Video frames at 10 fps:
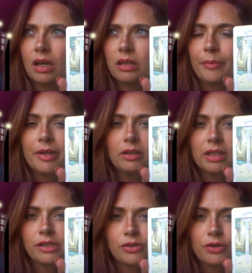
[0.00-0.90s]
the Middle
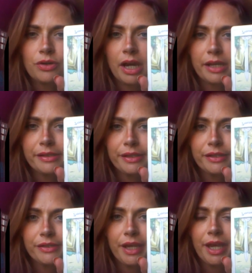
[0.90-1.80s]
Eastern
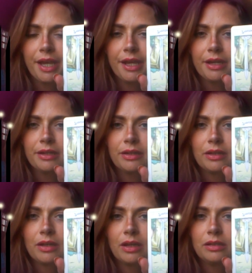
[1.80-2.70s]
crisis and,
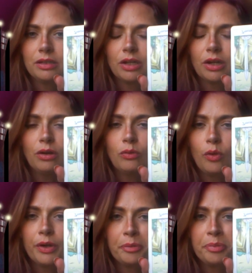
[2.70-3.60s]
you know,
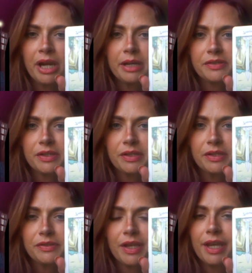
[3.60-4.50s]
oil
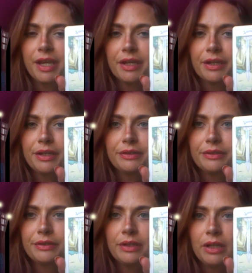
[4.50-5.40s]
prices
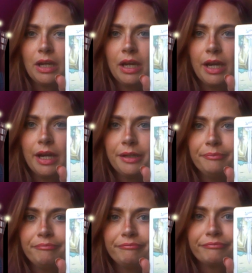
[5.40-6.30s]
and,
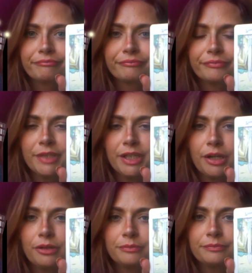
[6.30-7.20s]
you
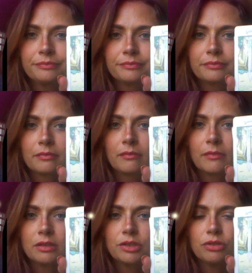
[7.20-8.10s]
know,
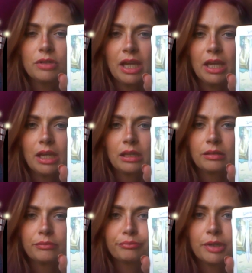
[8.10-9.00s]
Judaic
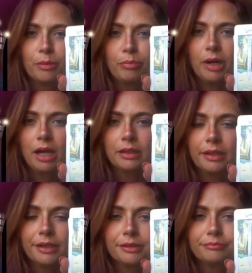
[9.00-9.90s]

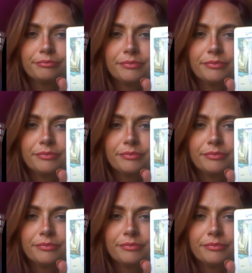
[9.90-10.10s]
Kabbalah